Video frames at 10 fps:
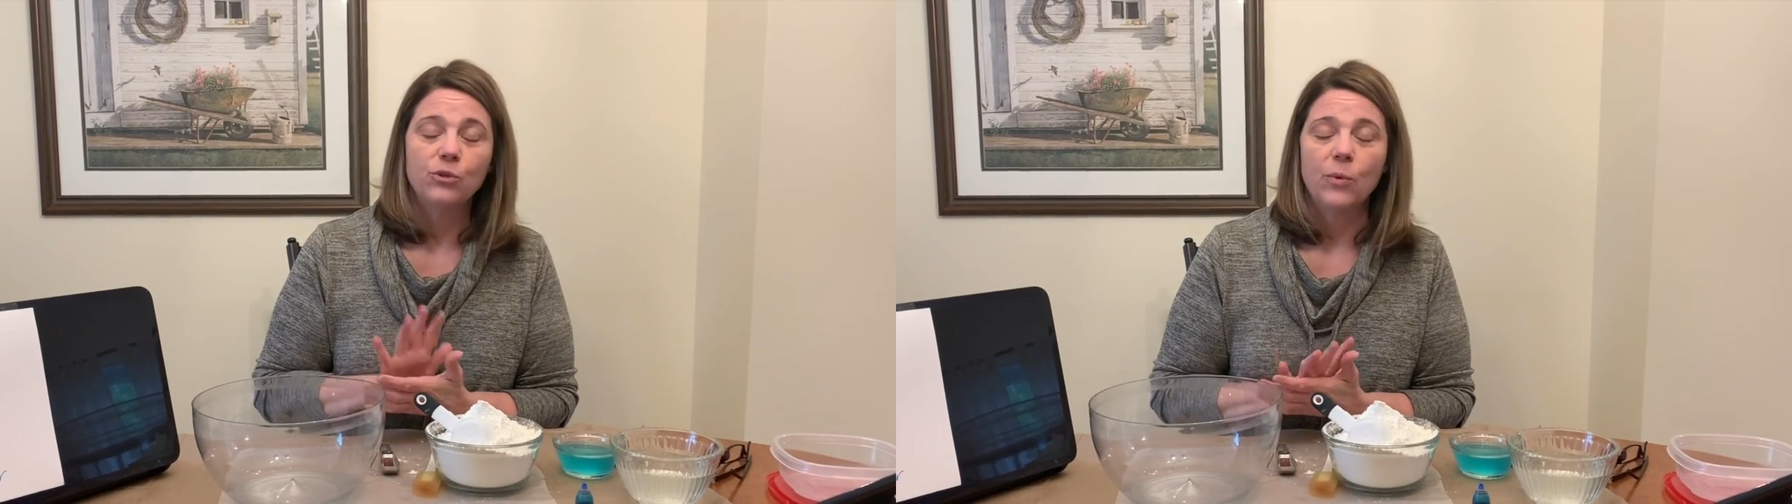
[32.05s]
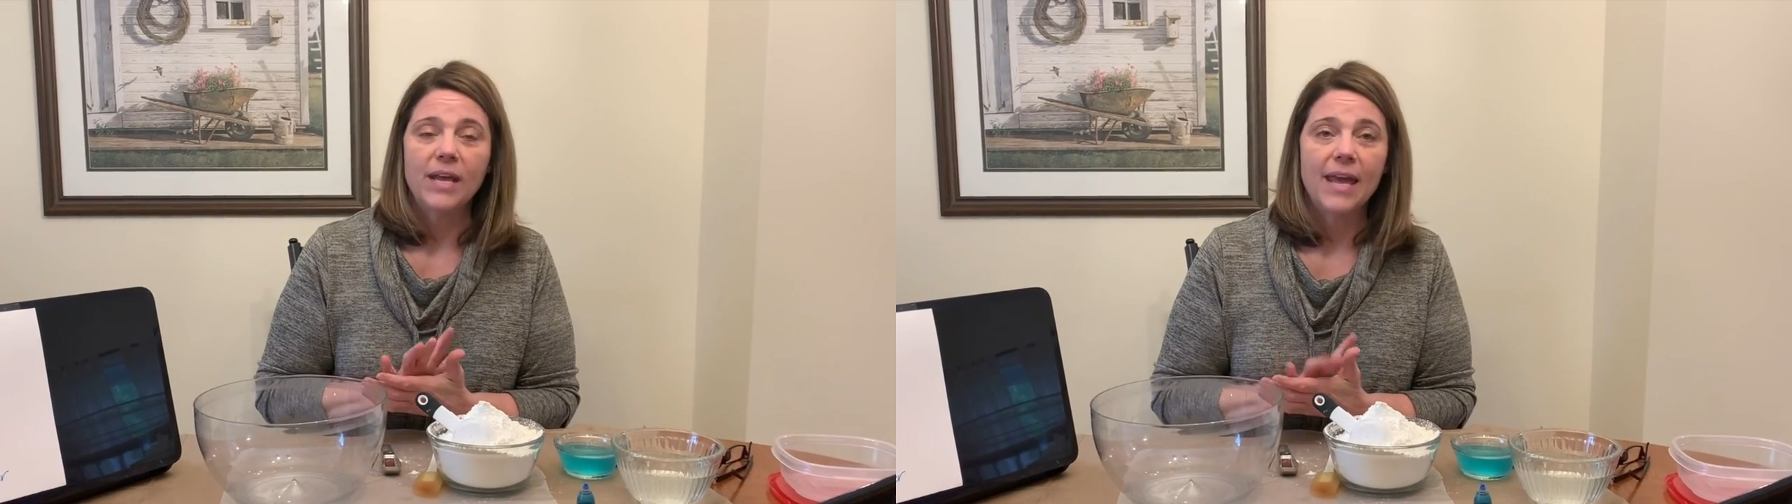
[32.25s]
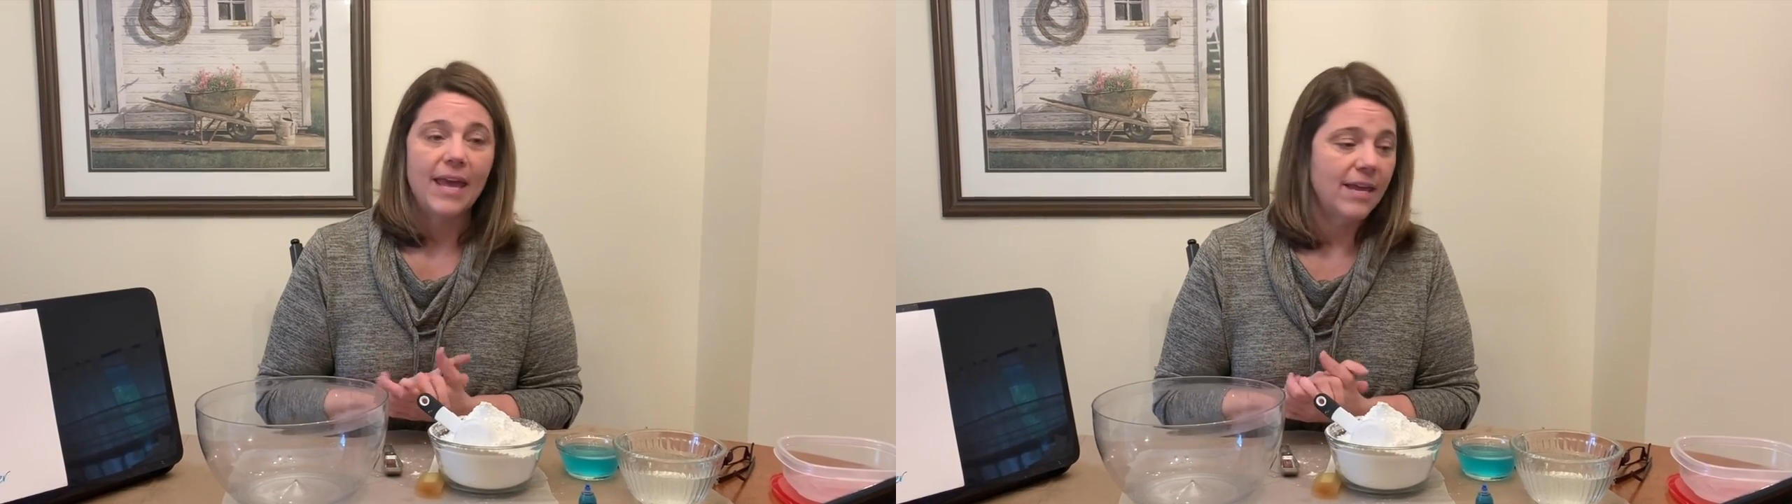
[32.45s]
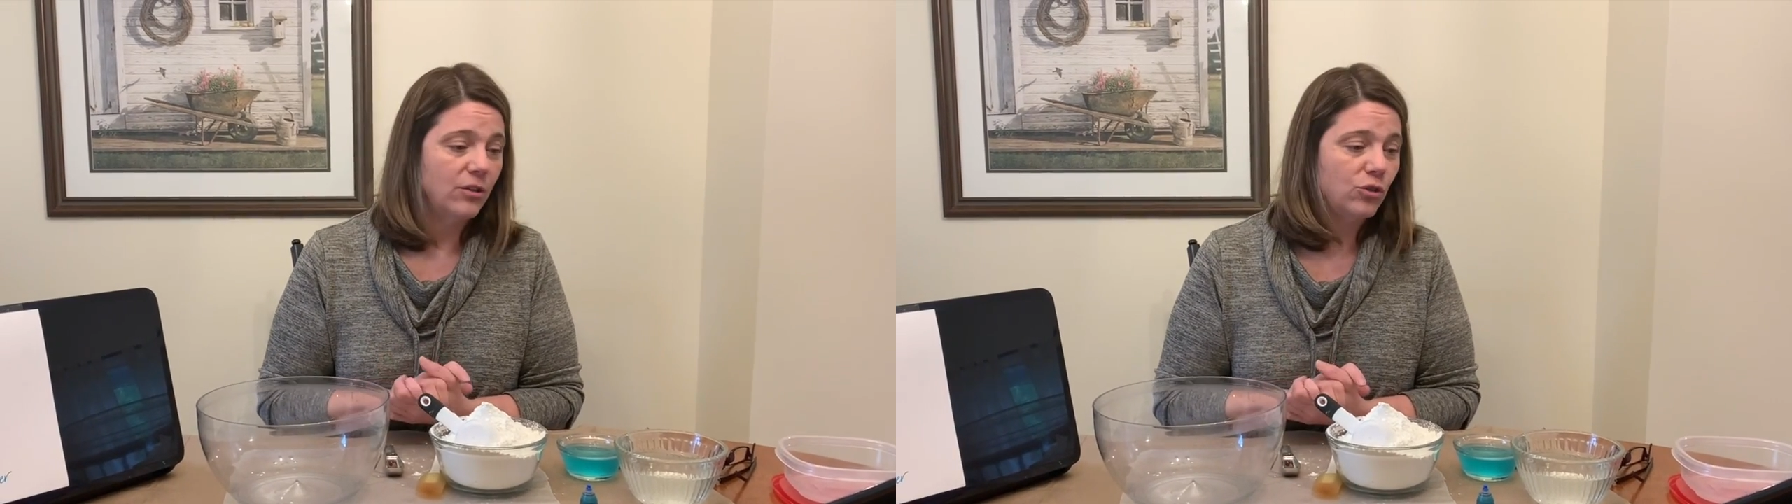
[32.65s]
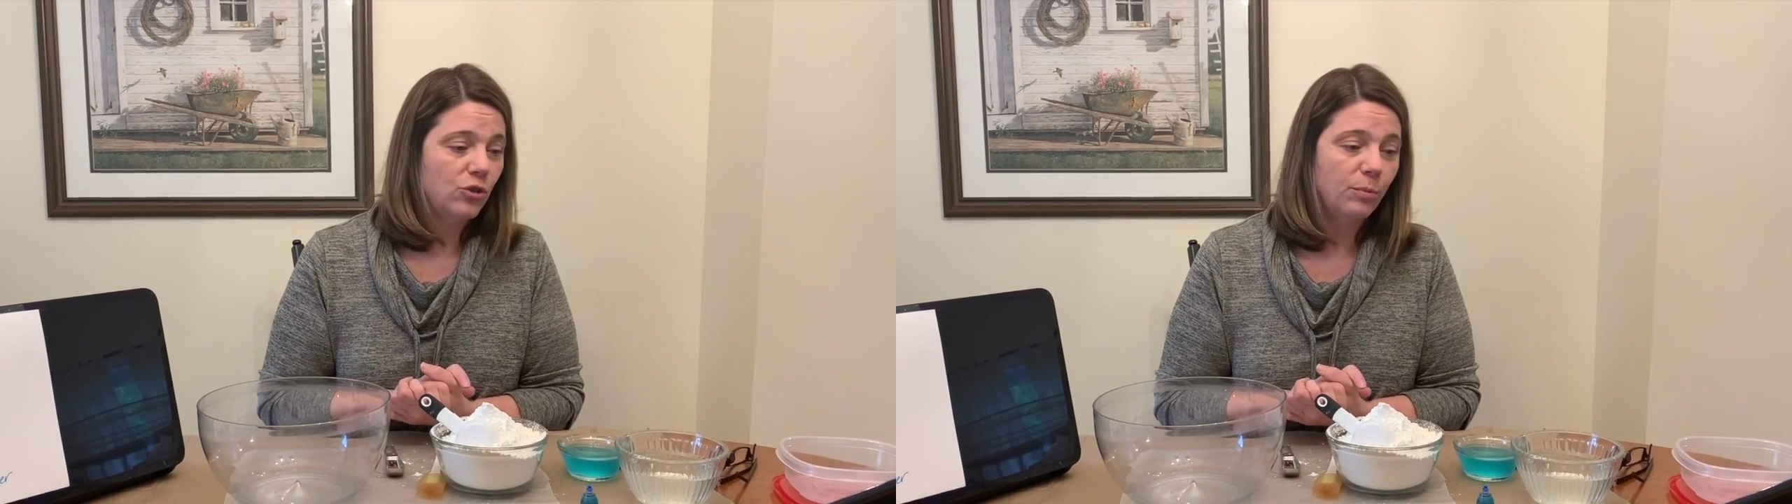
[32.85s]

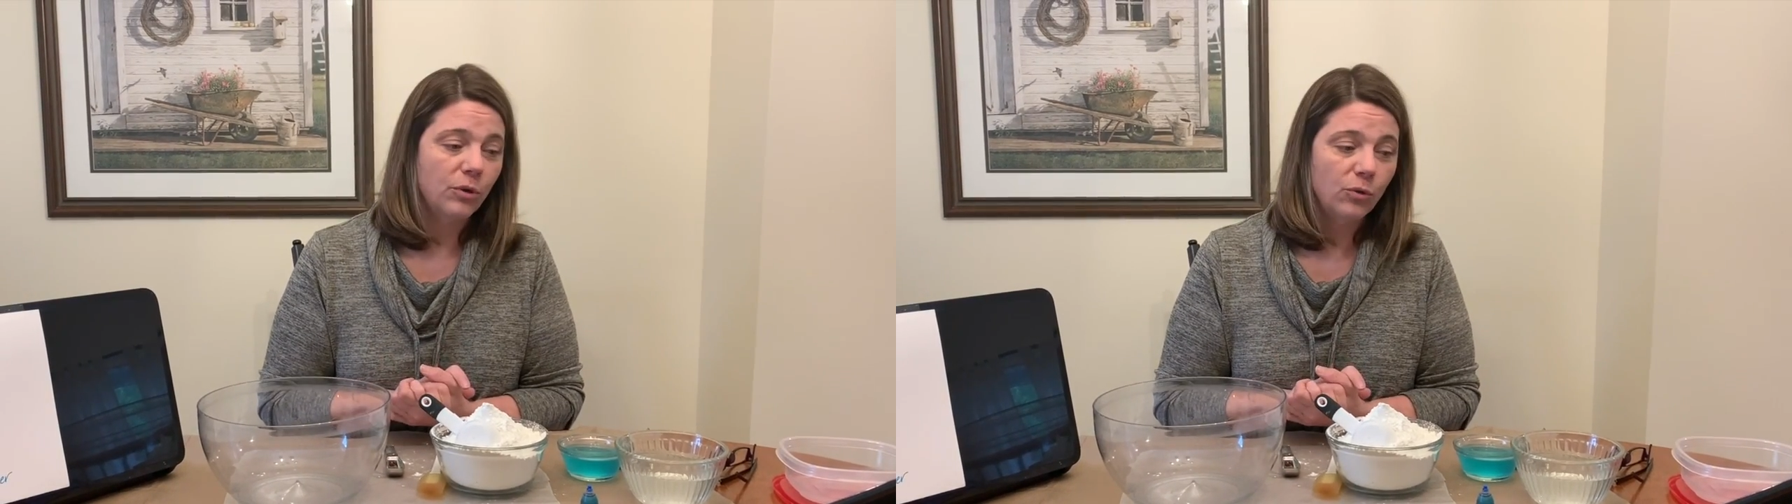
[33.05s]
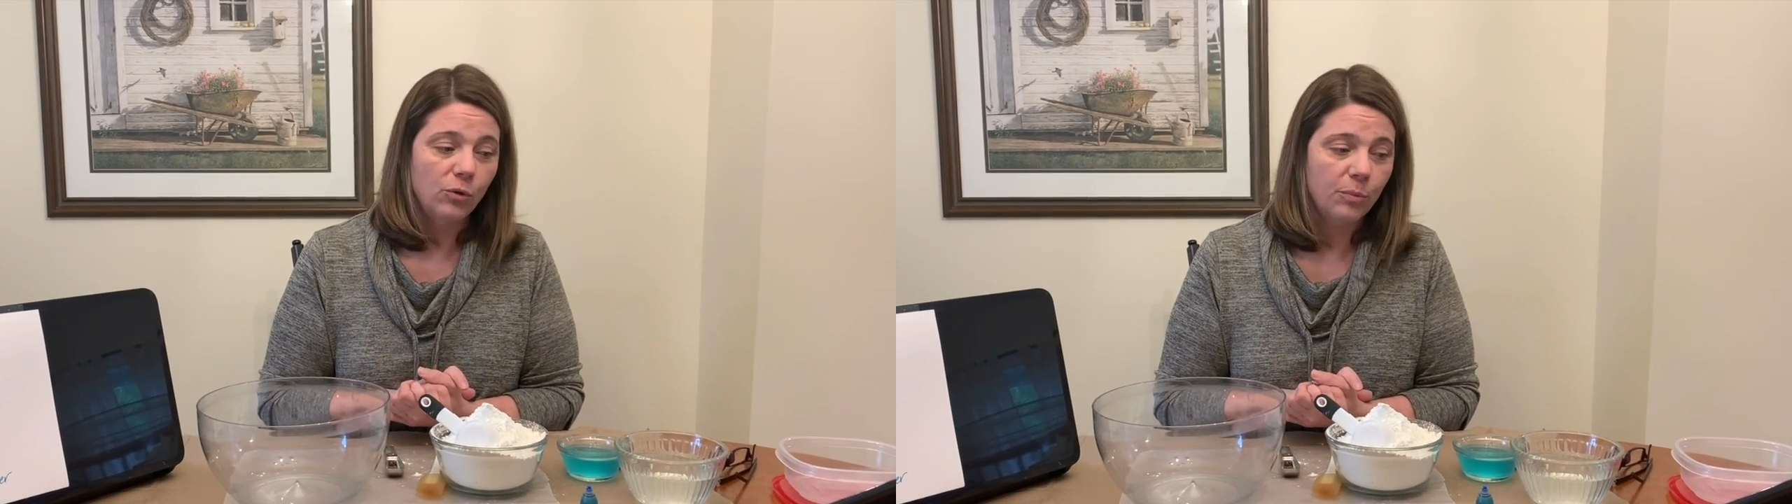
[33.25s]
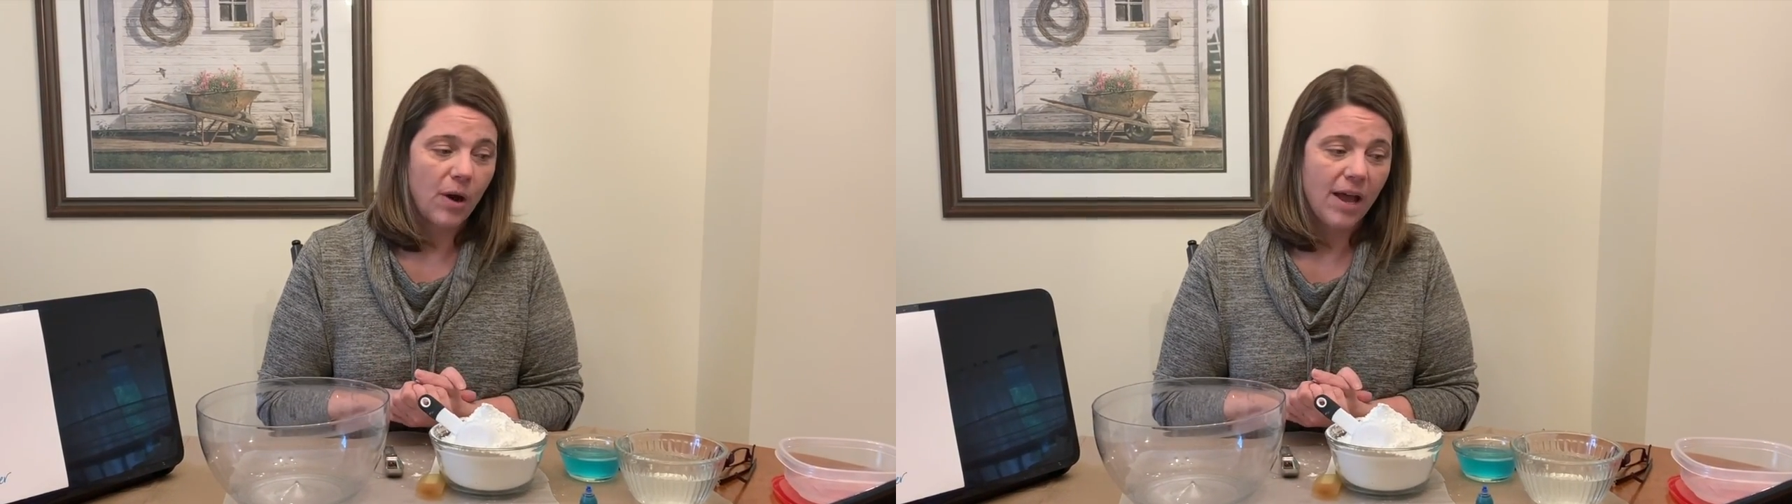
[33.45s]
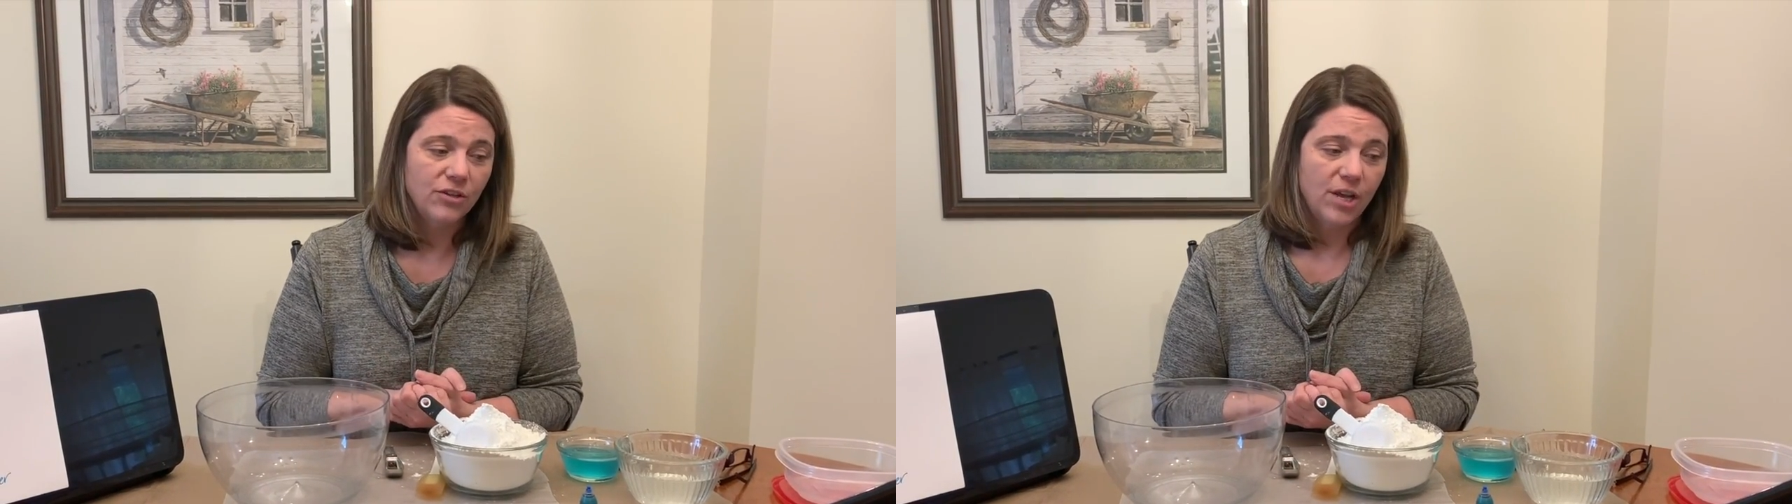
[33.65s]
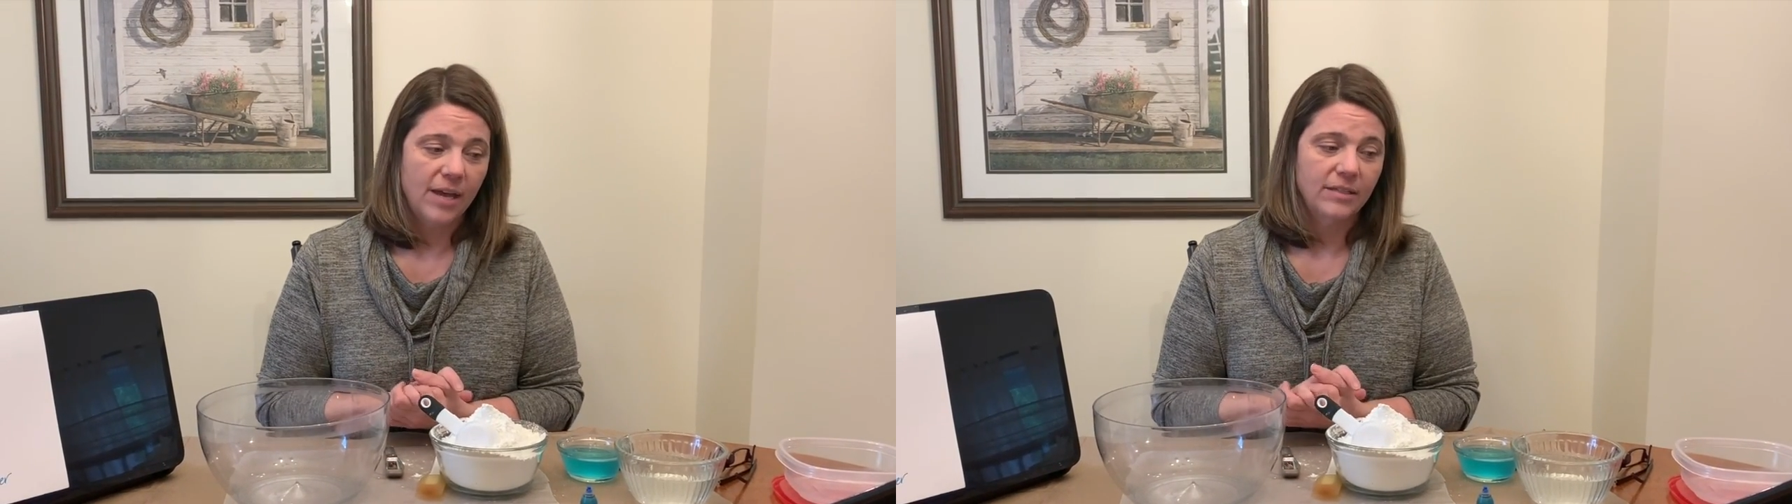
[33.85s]
28 Super Cool
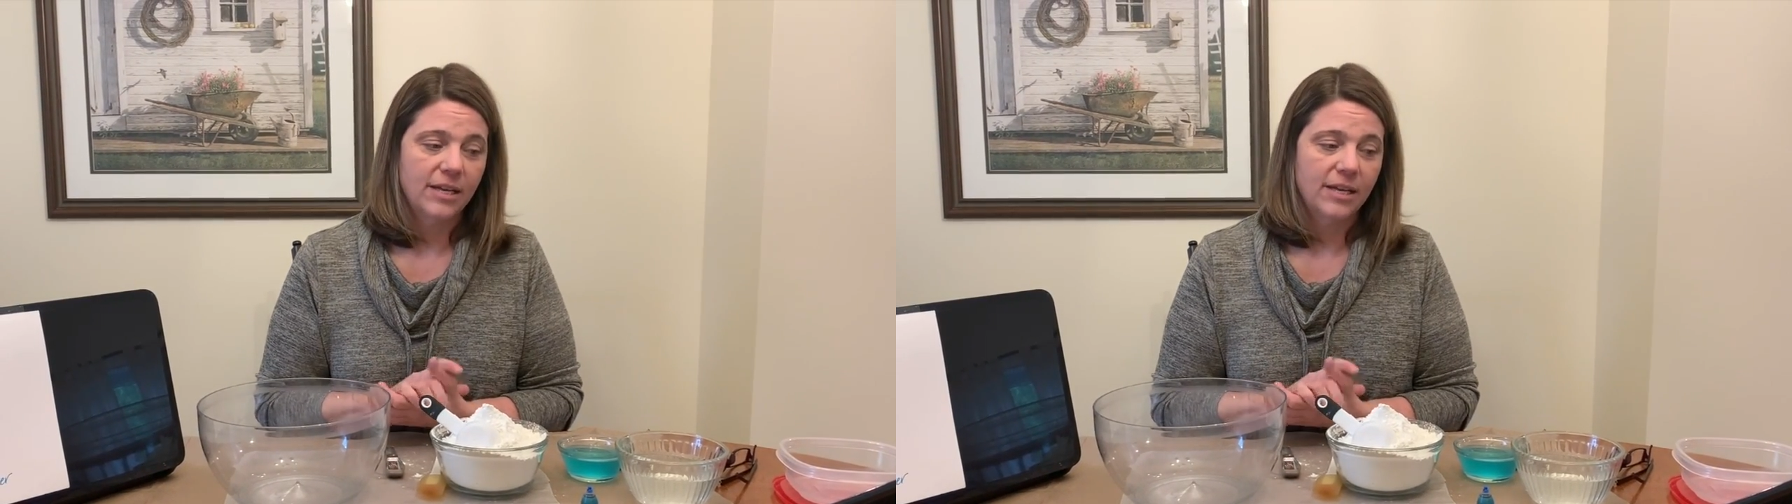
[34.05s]
Projects,